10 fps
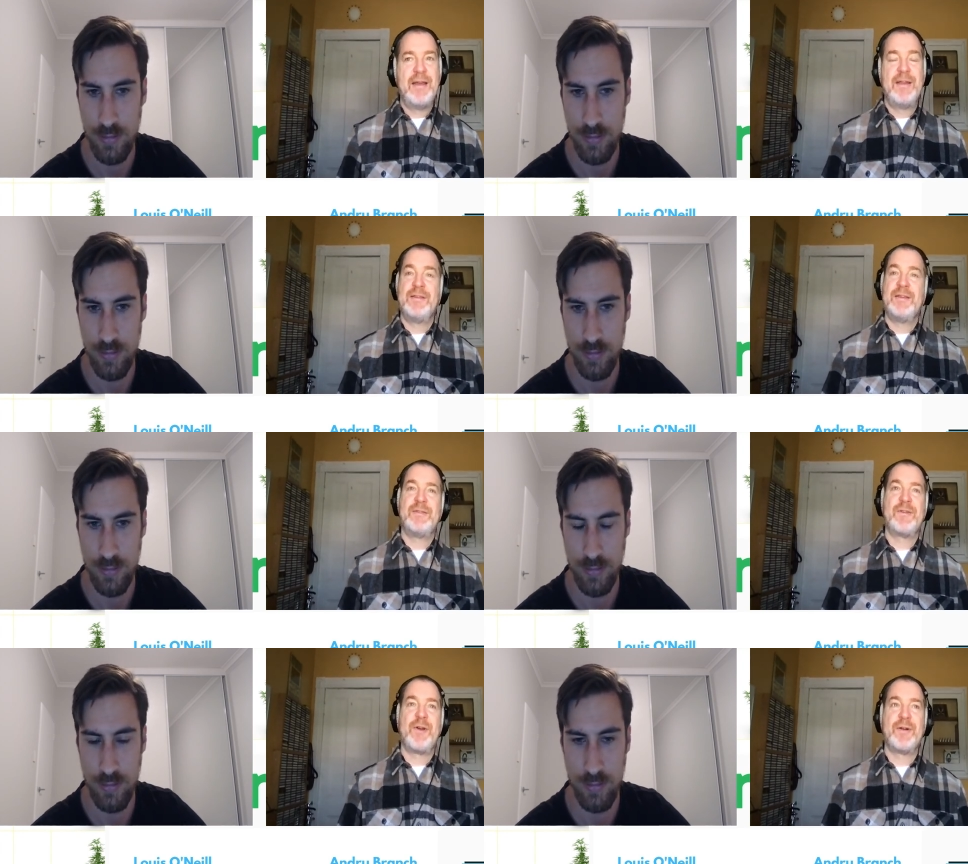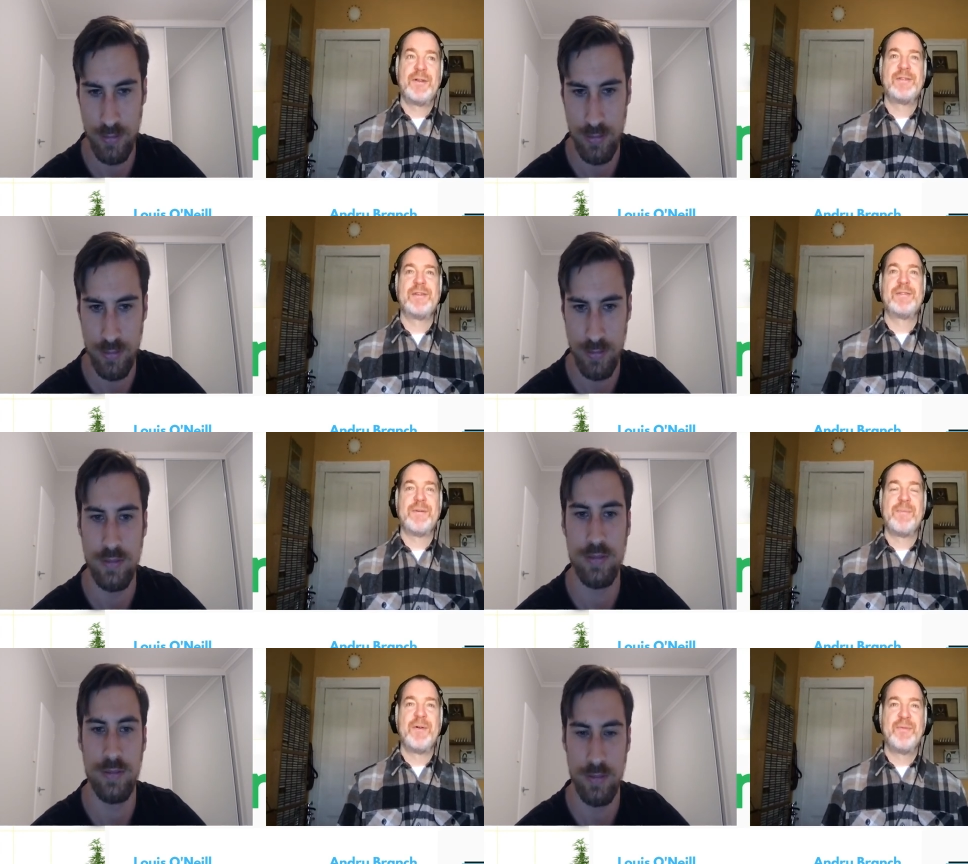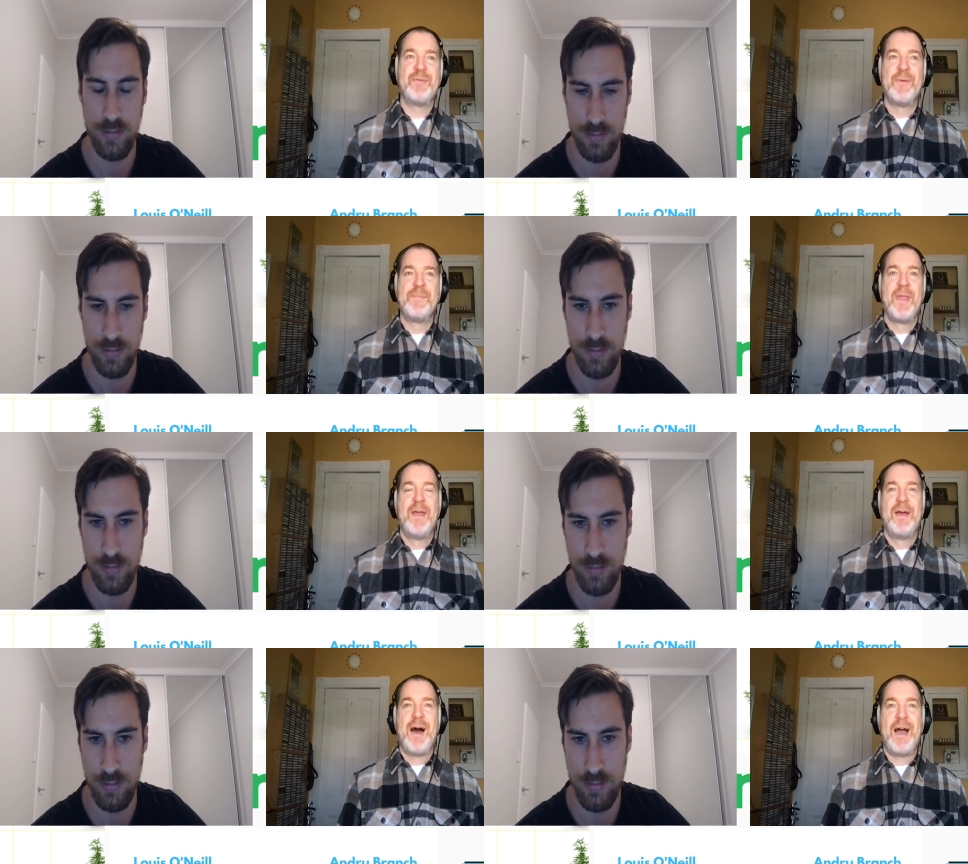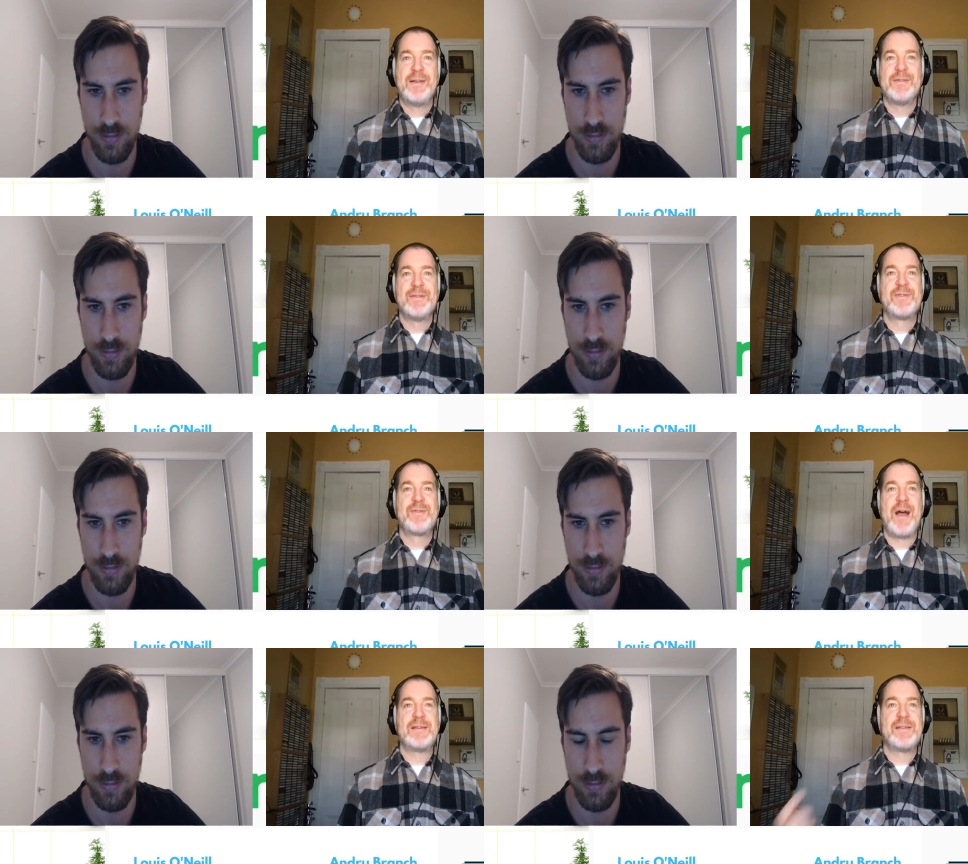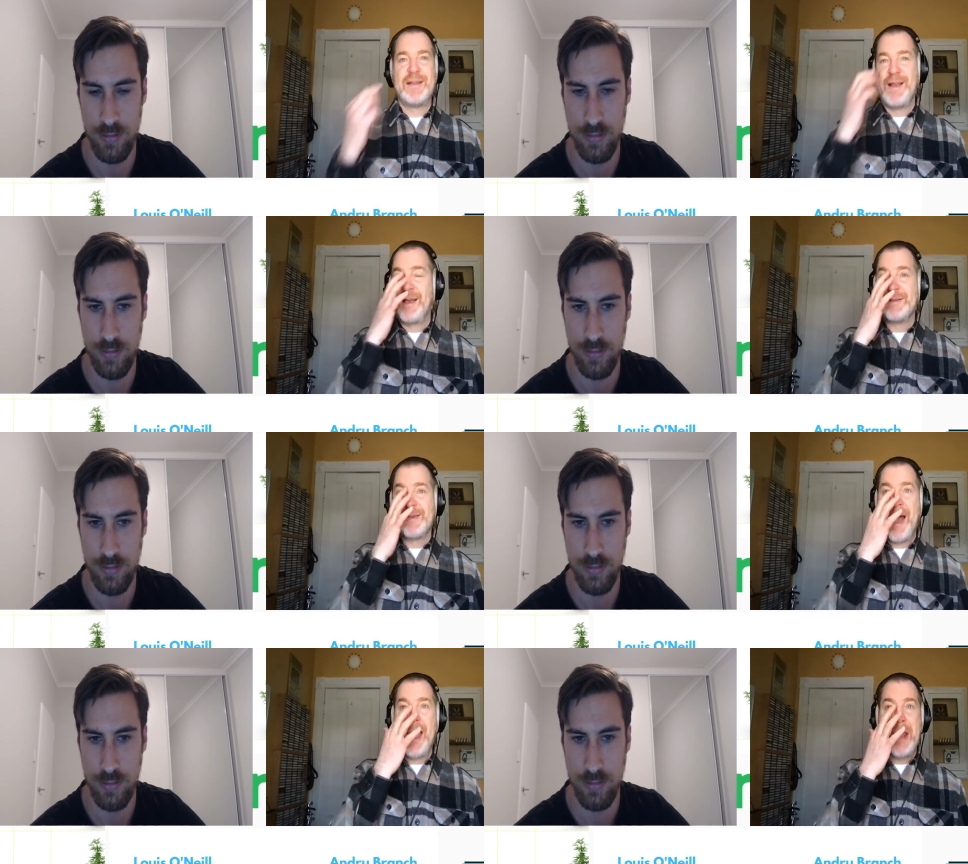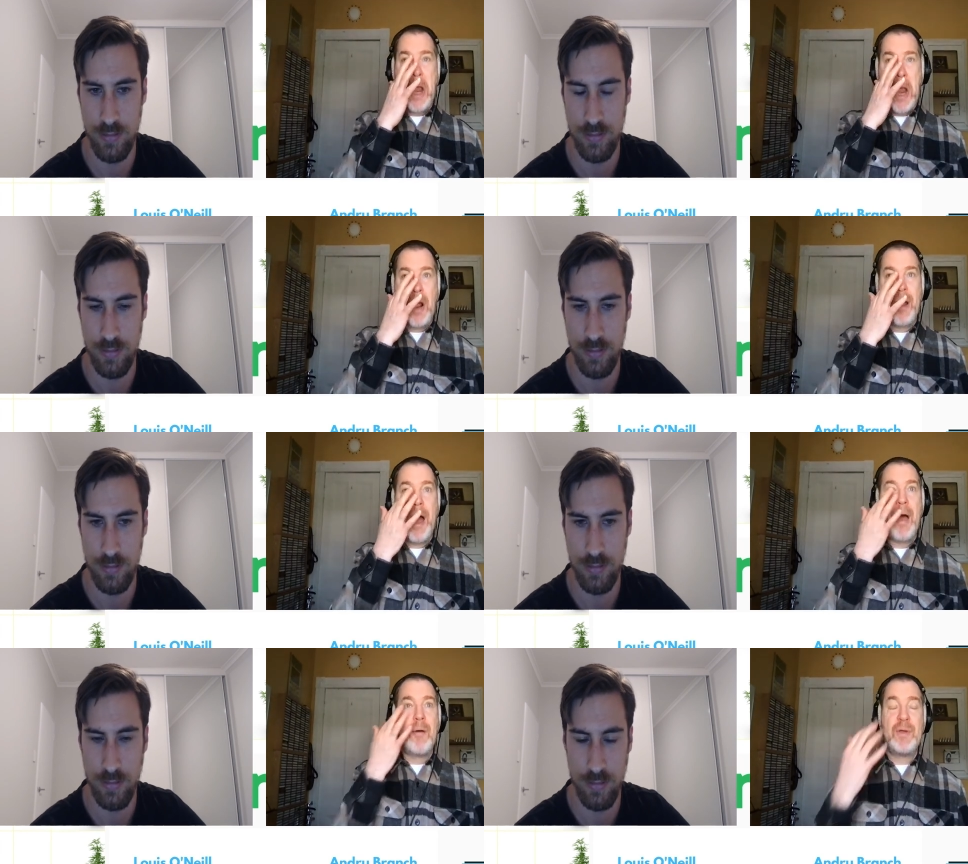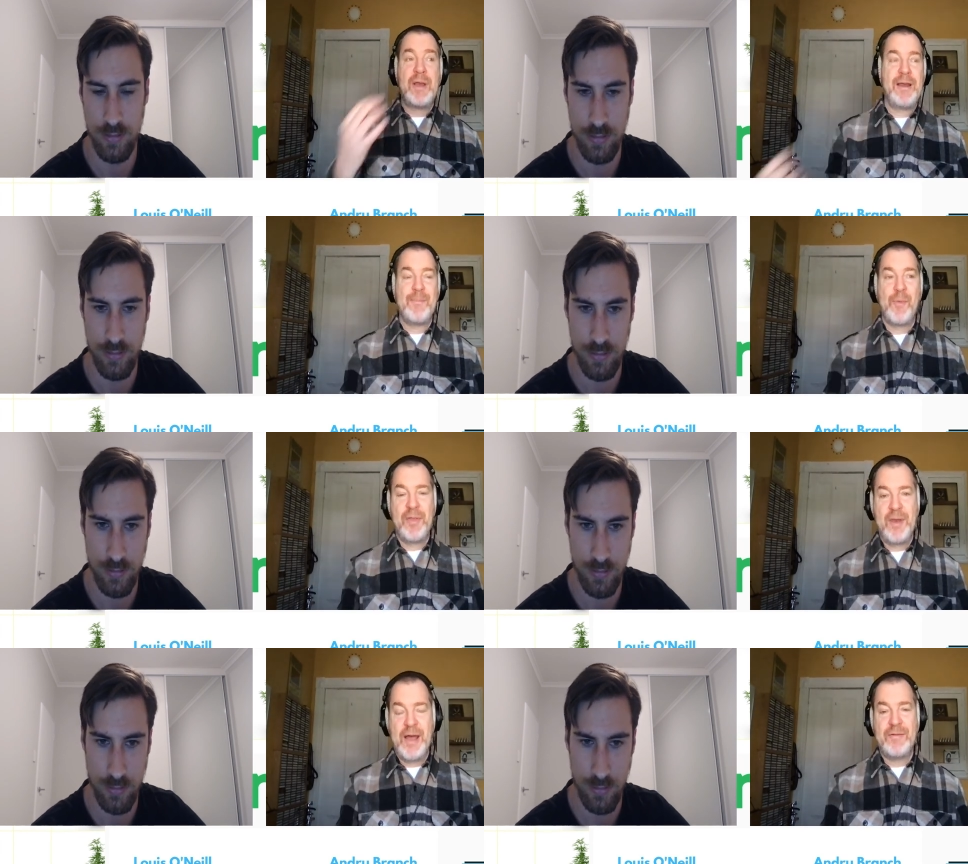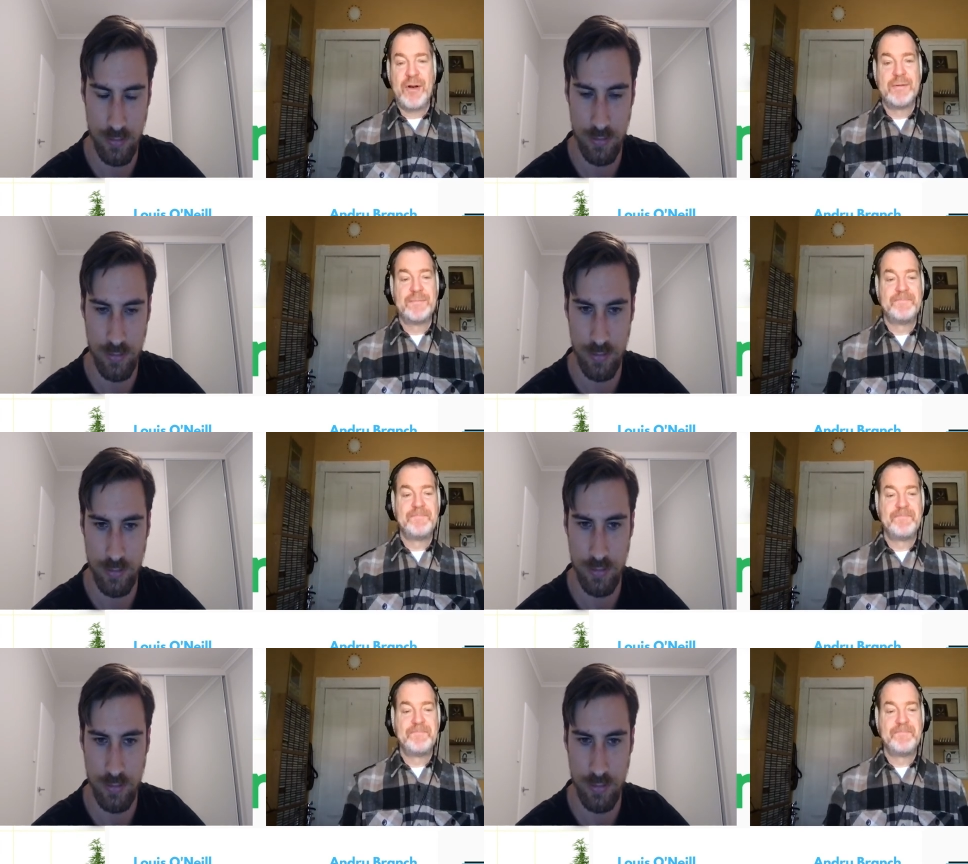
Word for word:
Speaker 1: And in this current system of heightened stress and anxiety, uh, we need it more than ever.